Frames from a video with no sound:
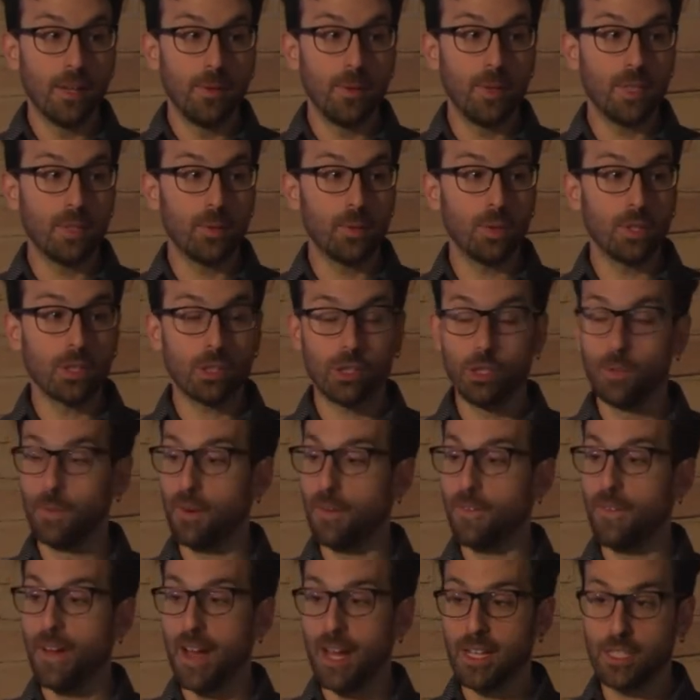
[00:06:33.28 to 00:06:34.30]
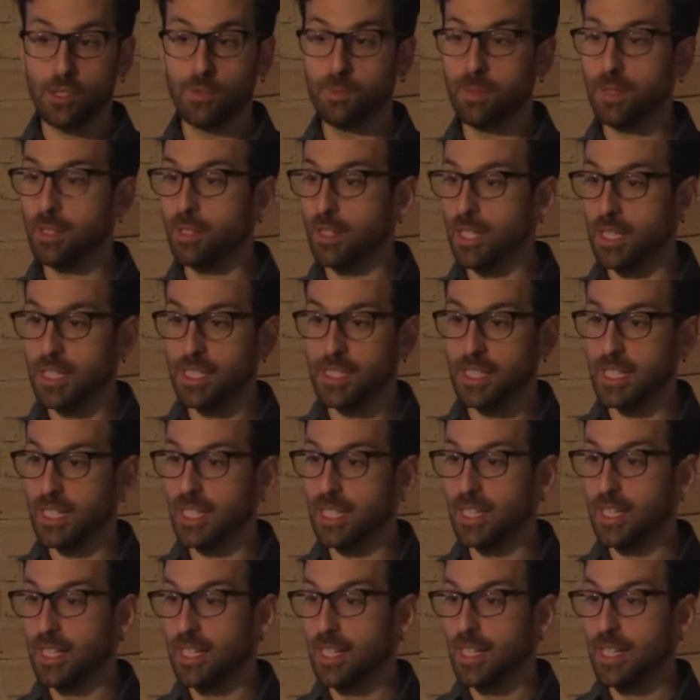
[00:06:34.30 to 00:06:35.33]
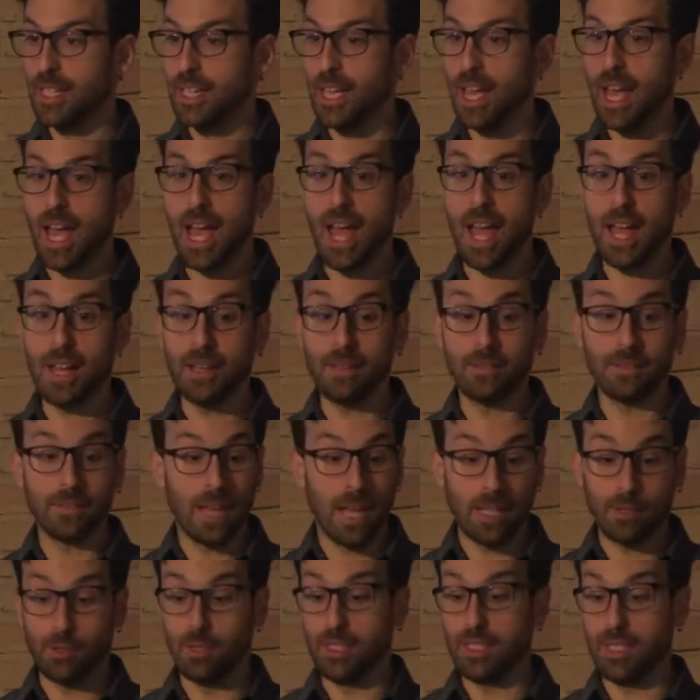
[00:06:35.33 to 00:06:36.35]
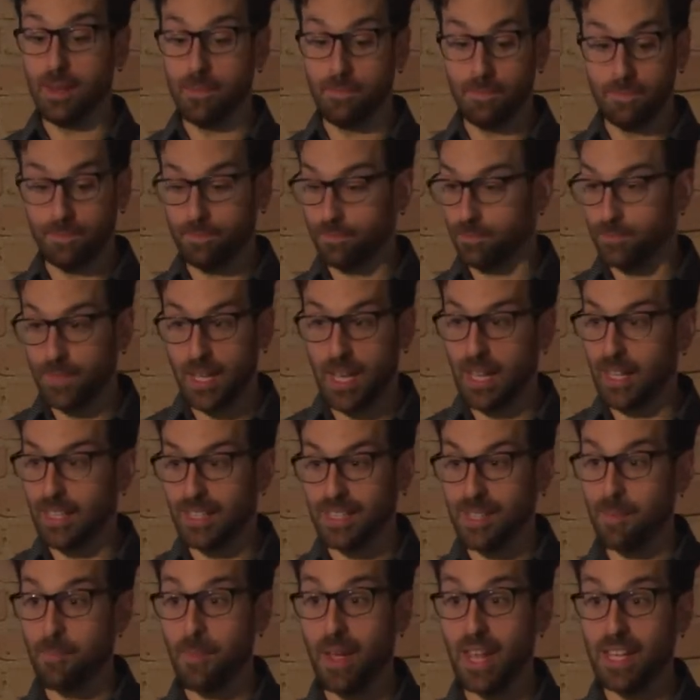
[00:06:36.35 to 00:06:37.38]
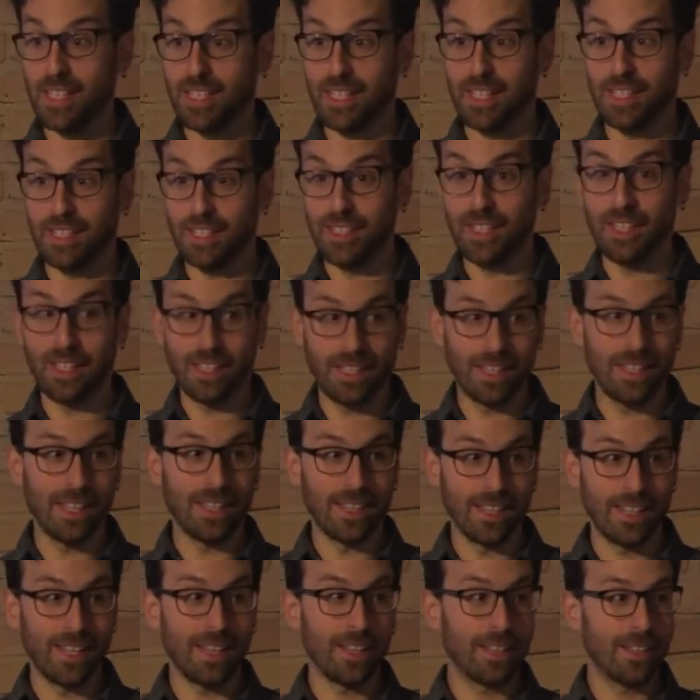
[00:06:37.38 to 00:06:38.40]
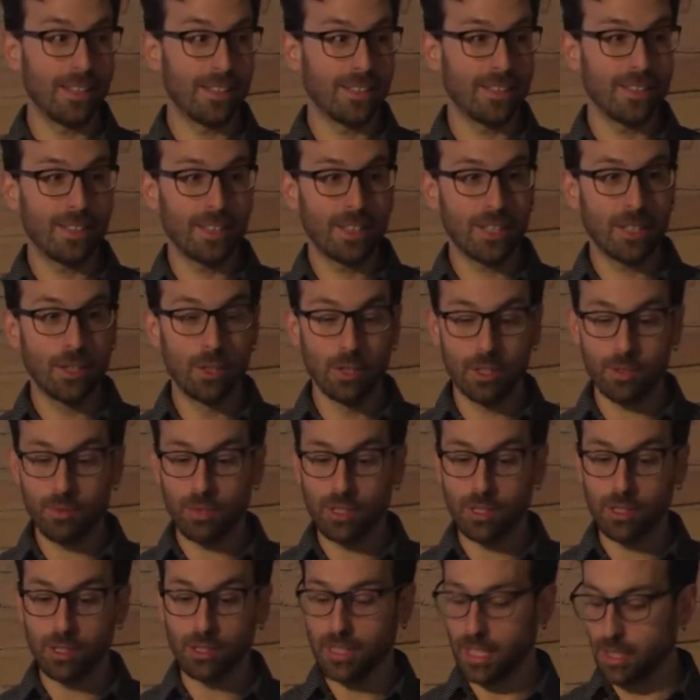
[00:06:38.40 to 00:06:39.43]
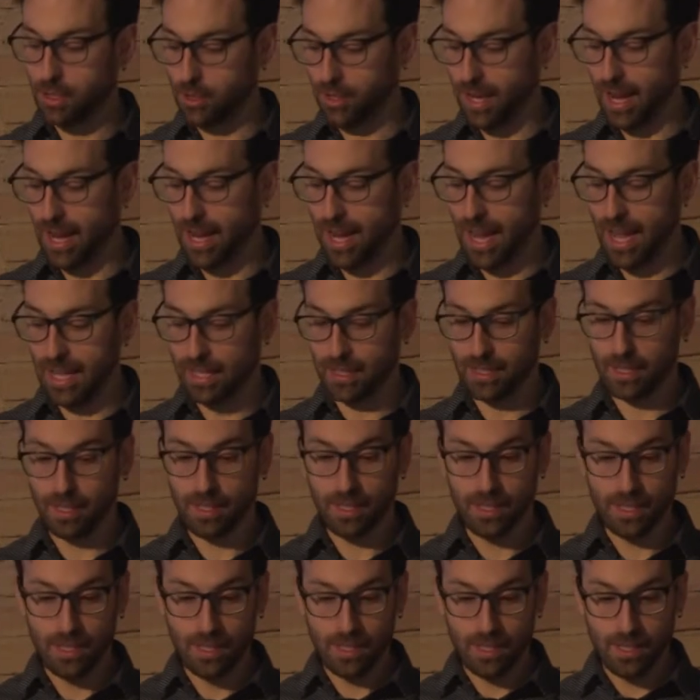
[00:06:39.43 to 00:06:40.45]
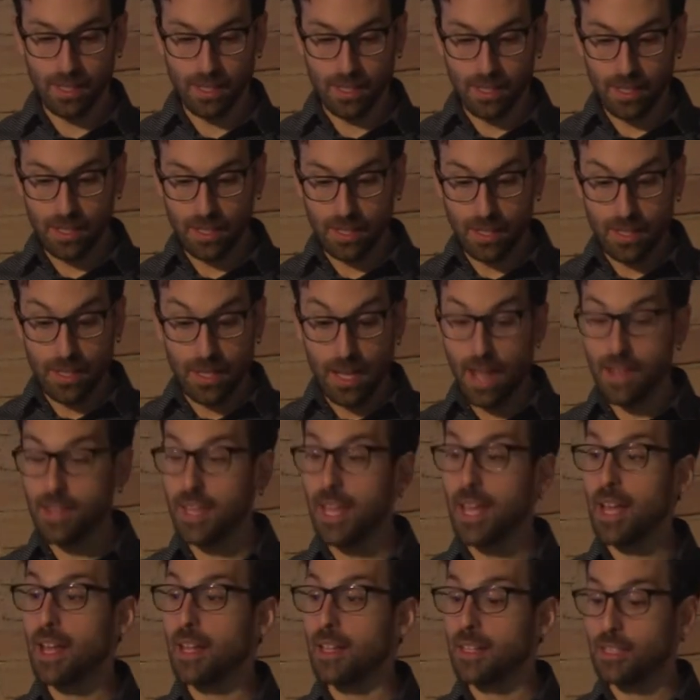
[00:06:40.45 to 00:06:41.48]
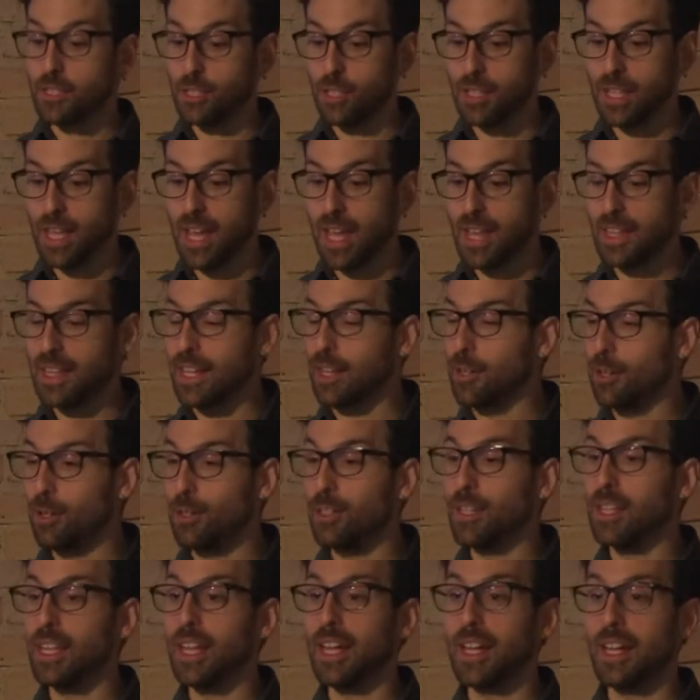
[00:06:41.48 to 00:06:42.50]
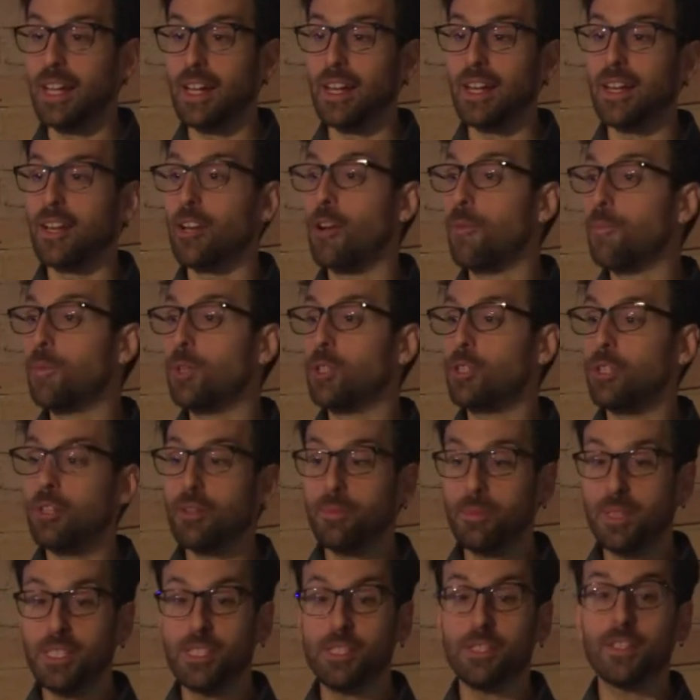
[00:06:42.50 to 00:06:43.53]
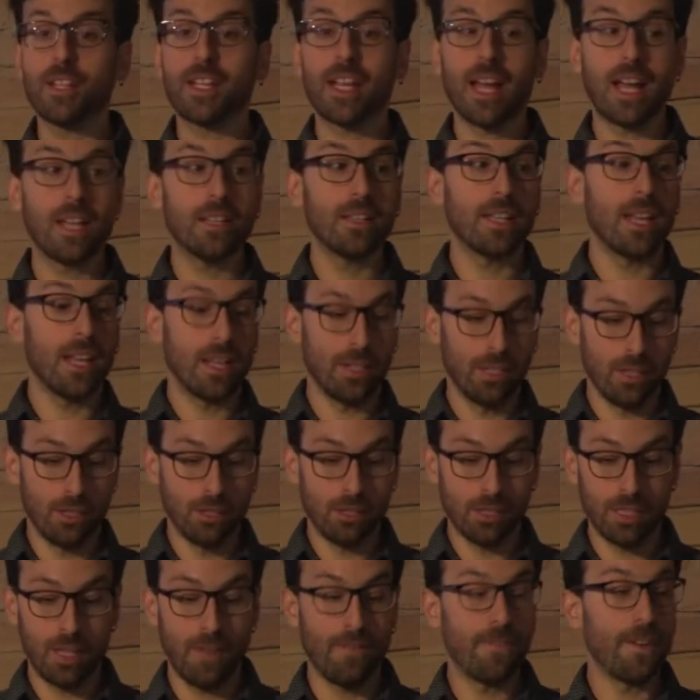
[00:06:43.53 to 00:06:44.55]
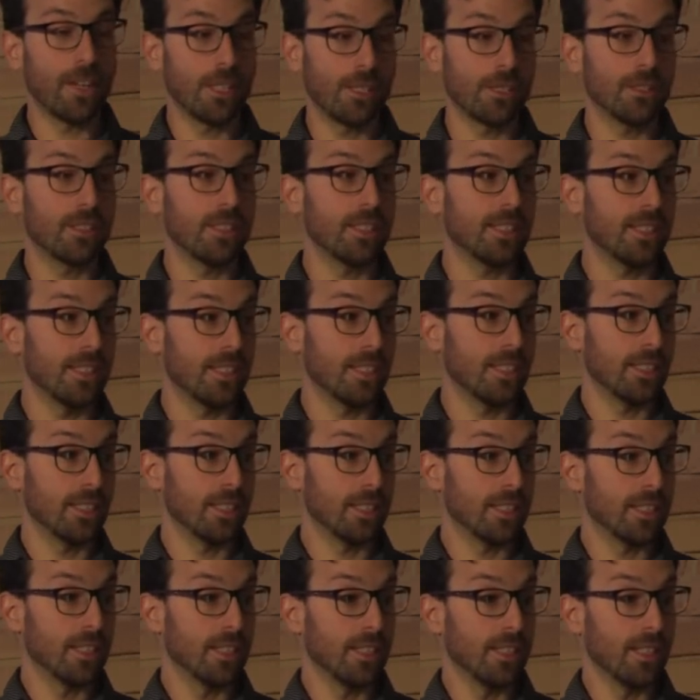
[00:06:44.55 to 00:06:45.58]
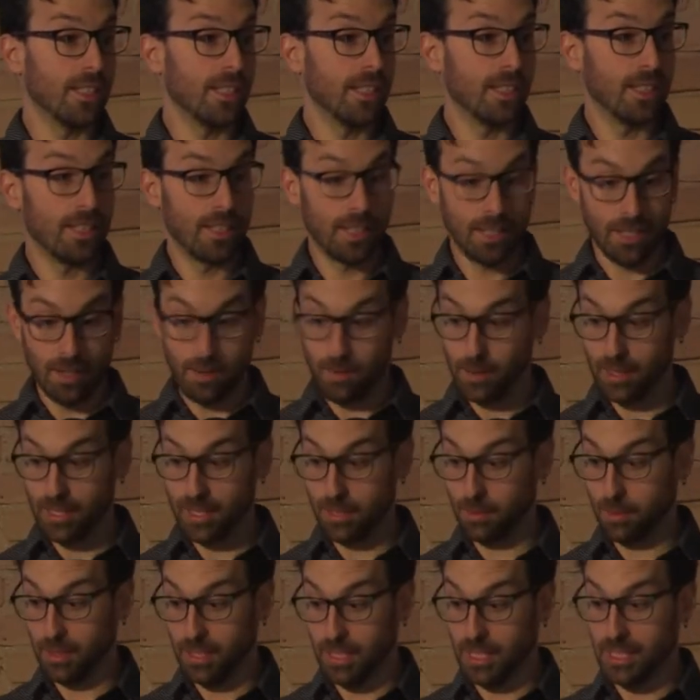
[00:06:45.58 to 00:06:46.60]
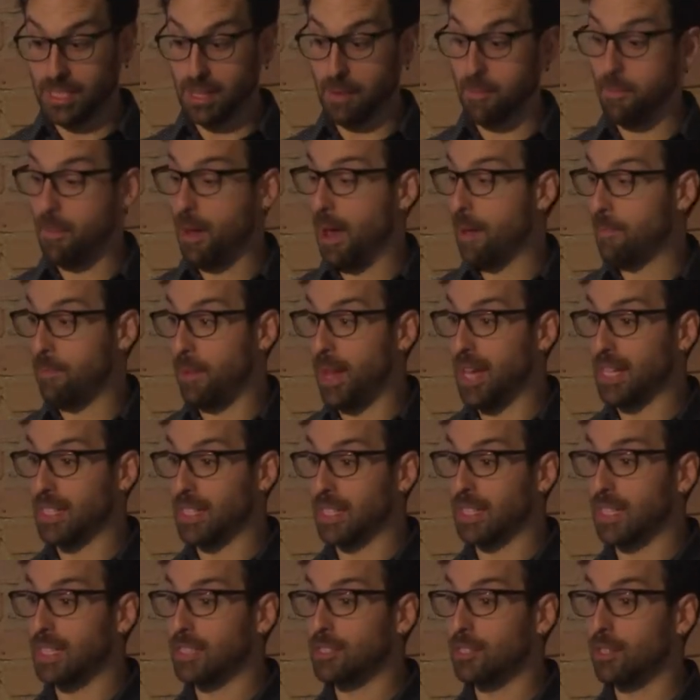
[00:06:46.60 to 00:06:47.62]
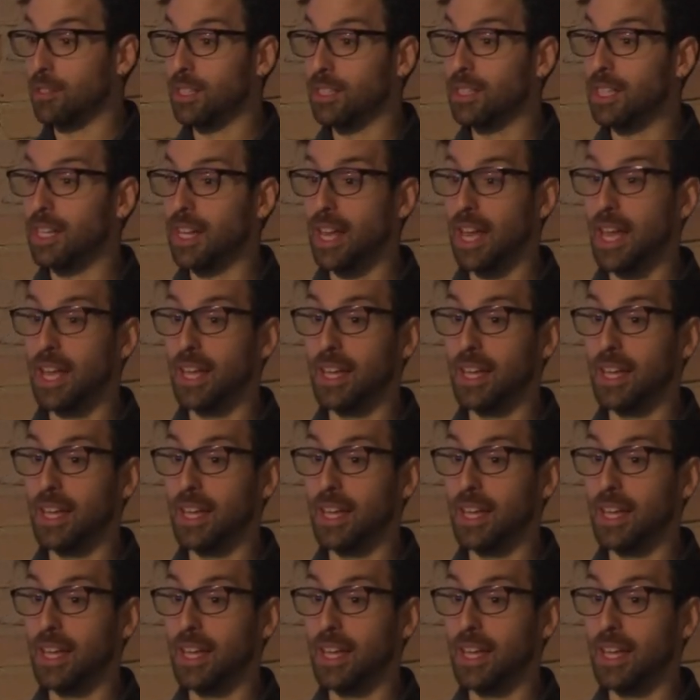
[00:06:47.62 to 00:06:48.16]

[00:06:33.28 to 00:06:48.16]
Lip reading: which was super fast, super easy, and actually it's amazing, the good result that you can get. And yeah, so the cool thing, computer vision can diagnose infectious diseases, which is amazing. That's something that